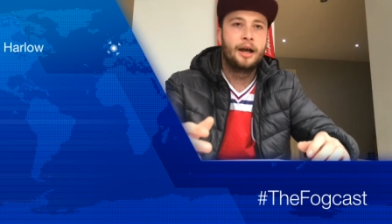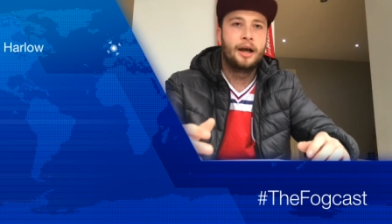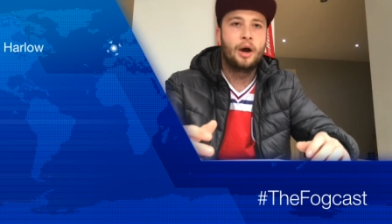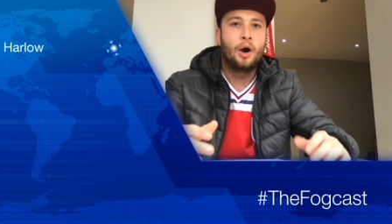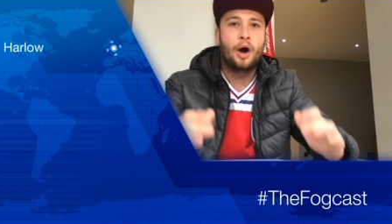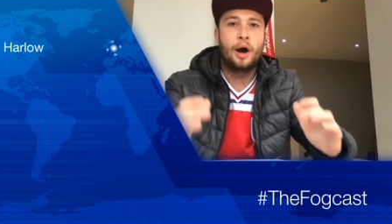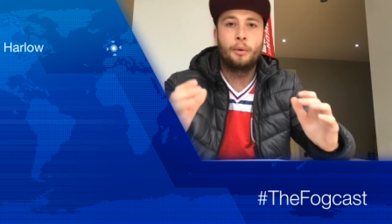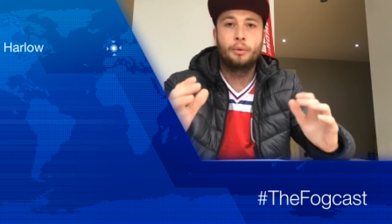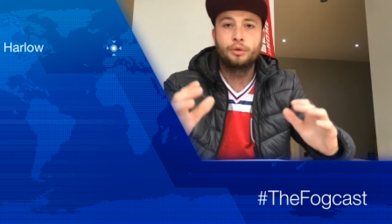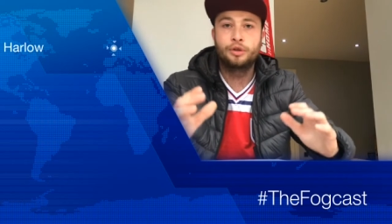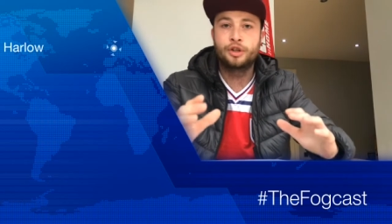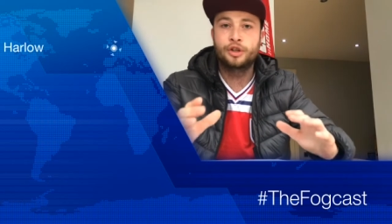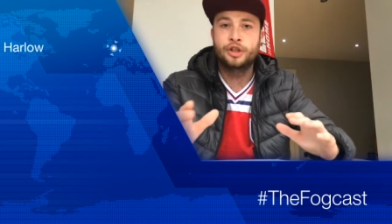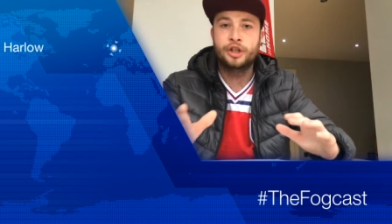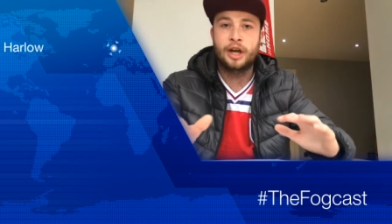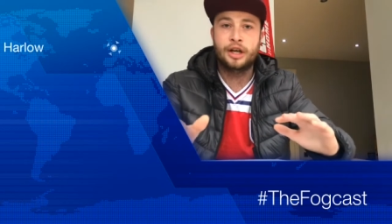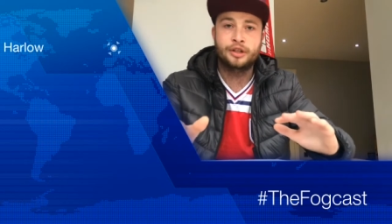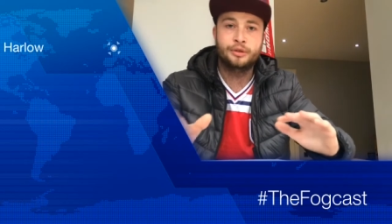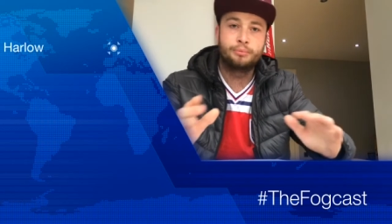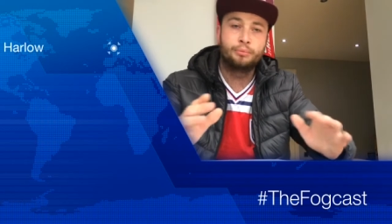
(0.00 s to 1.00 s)
I will
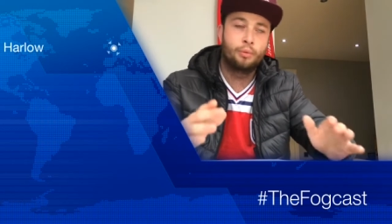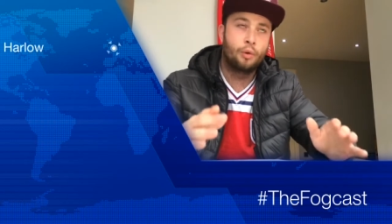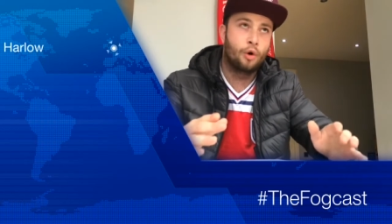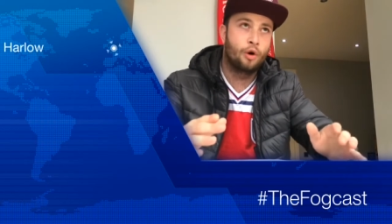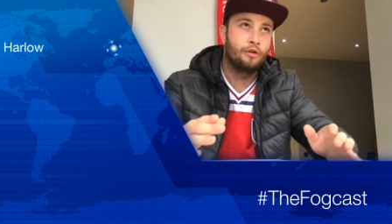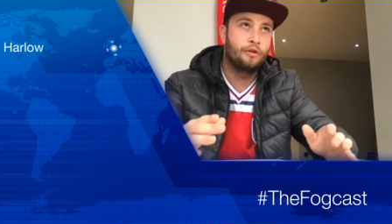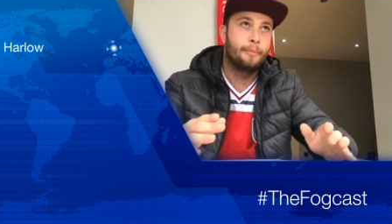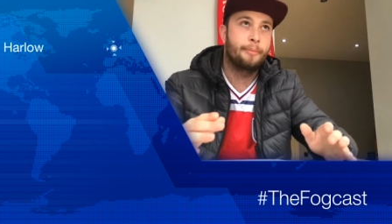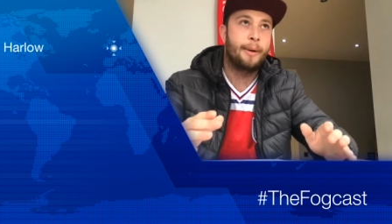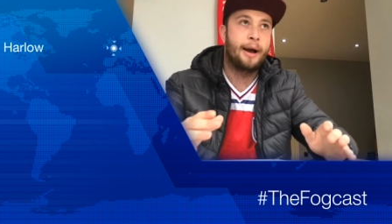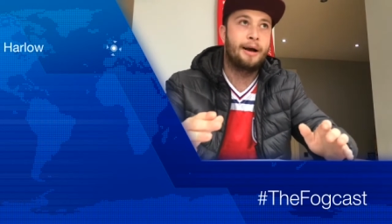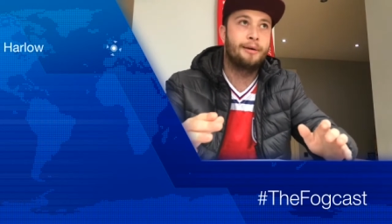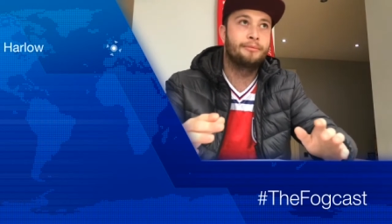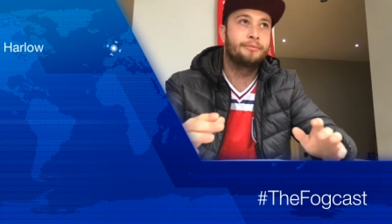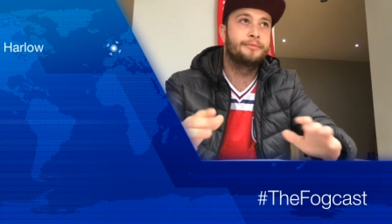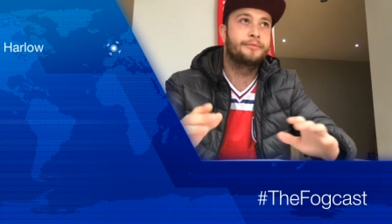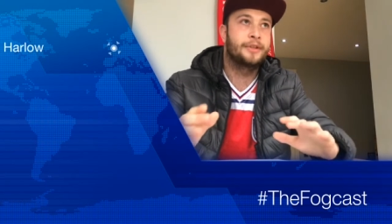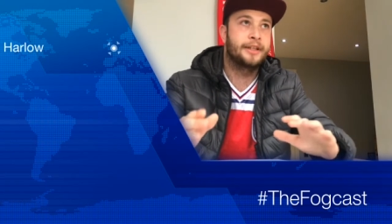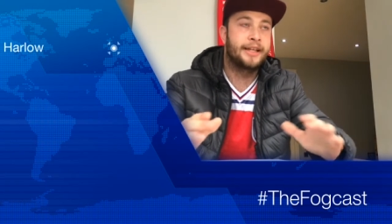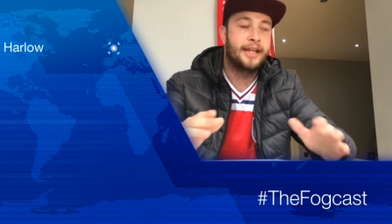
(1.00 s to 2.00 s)
discuss more
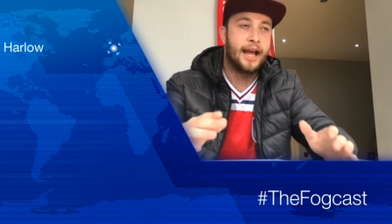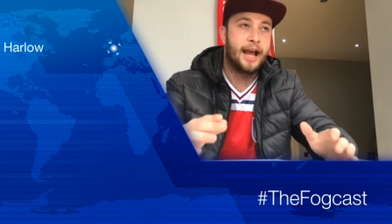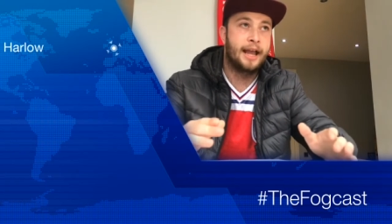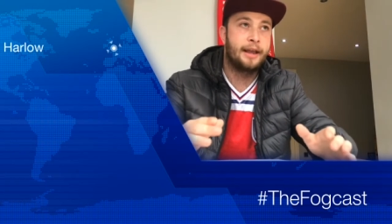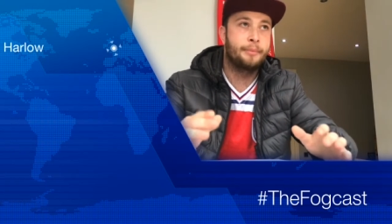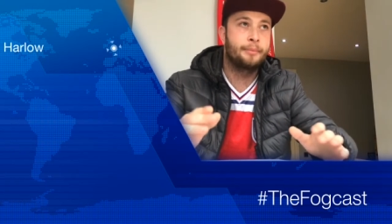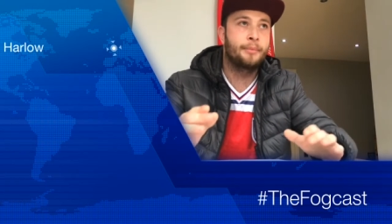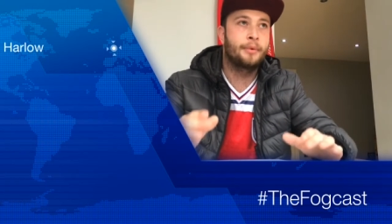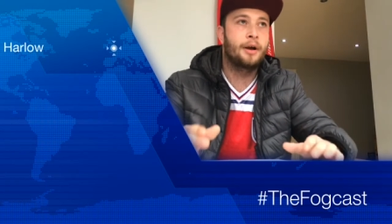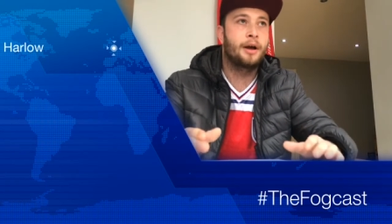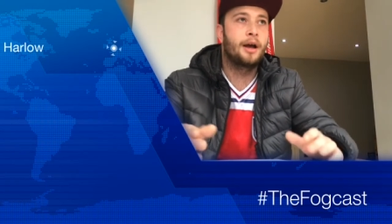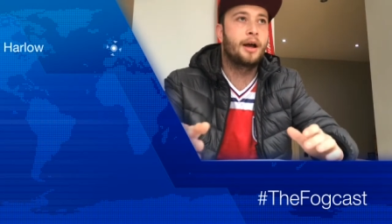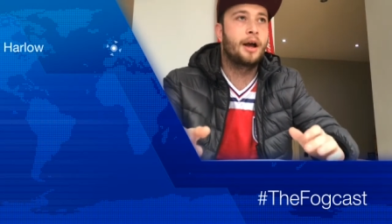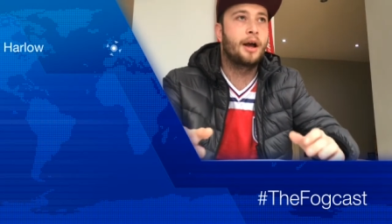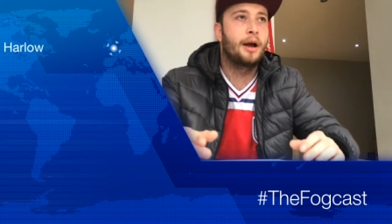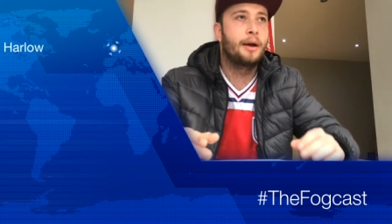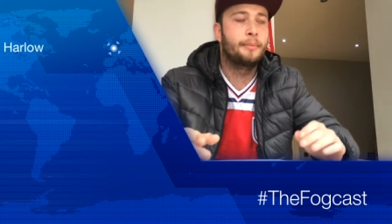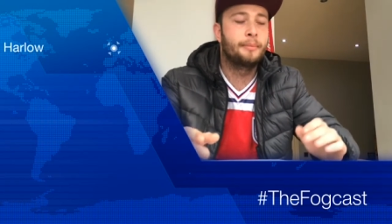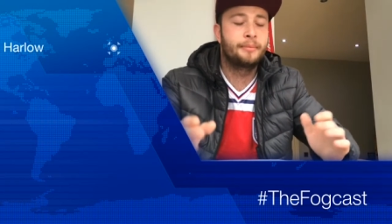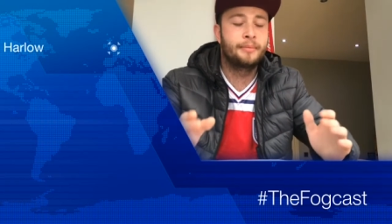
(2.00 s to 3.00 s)
about the game
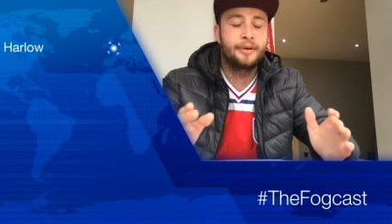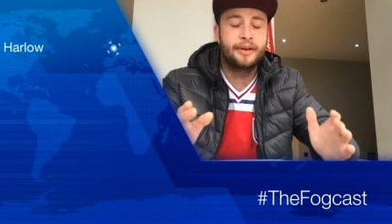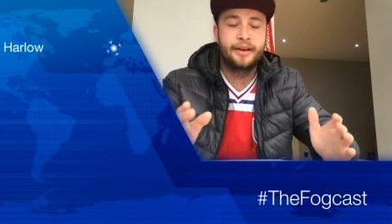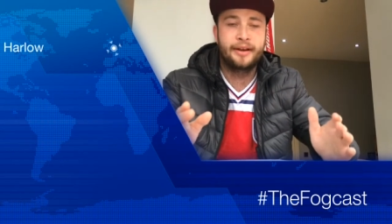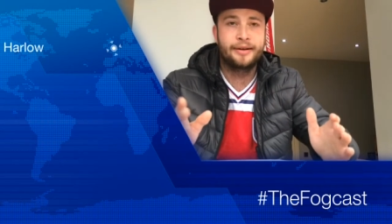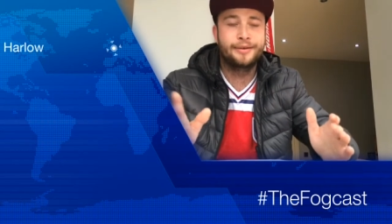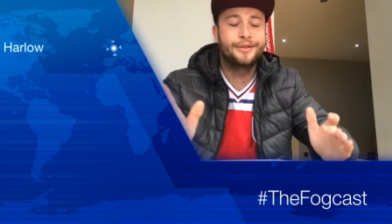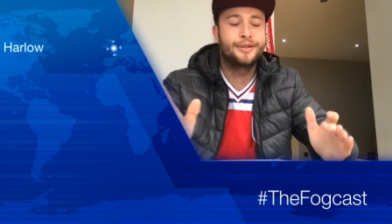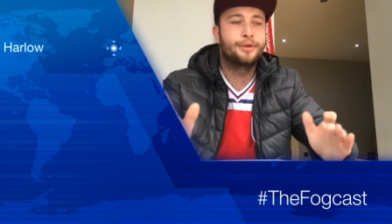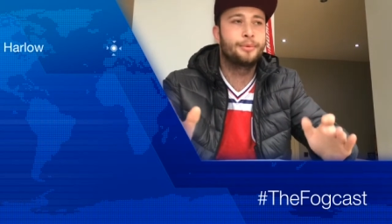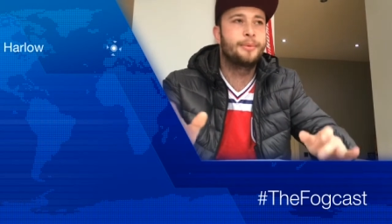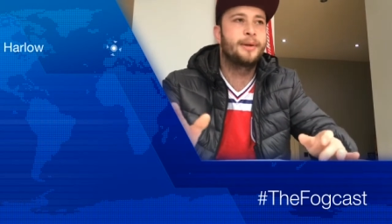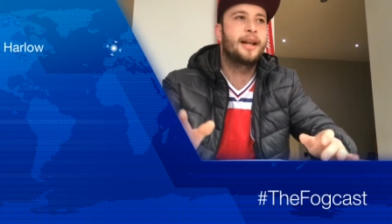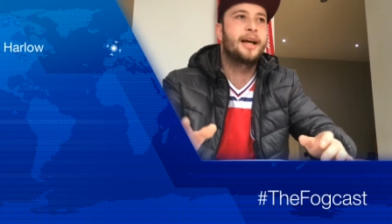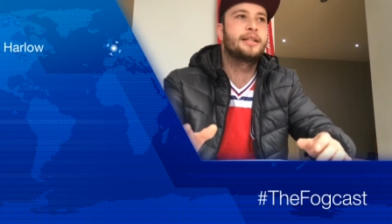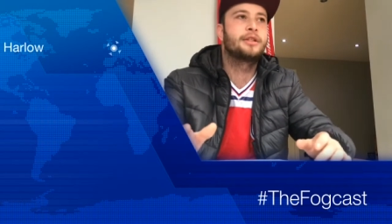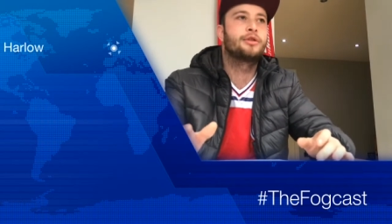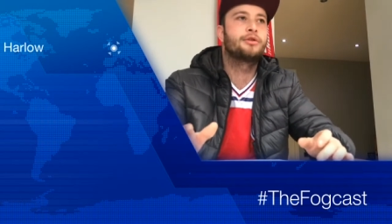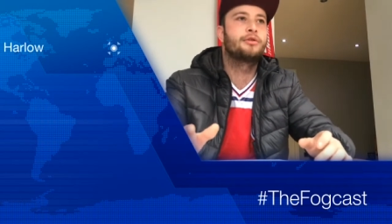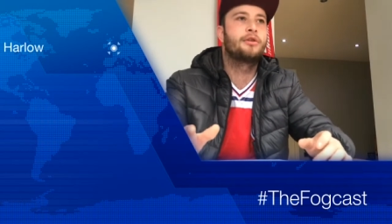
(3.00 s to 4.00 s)
a little bit
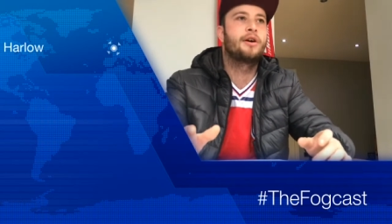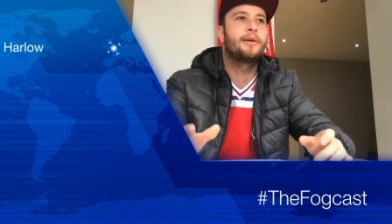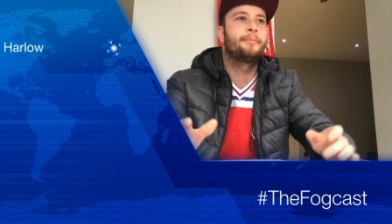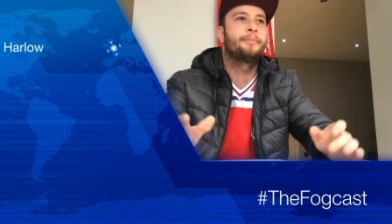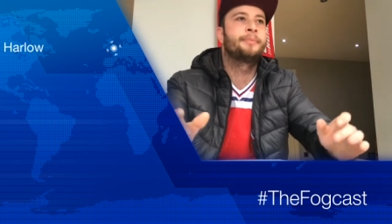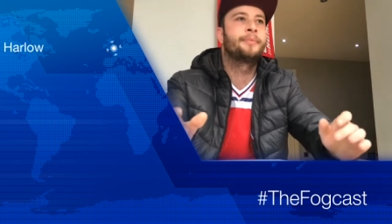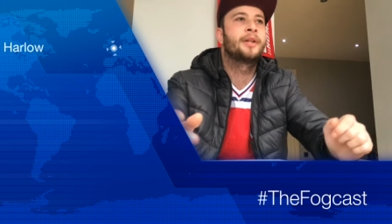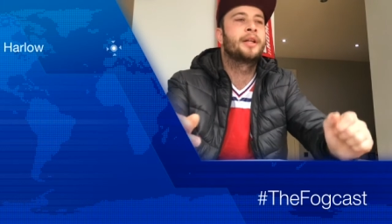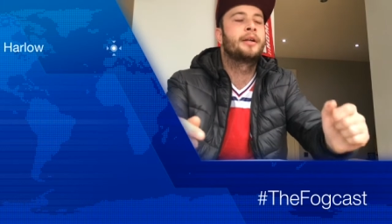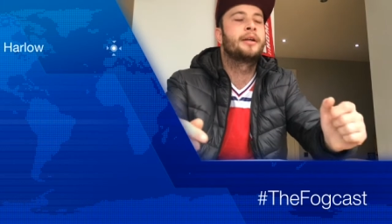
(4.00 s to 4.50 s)
later on.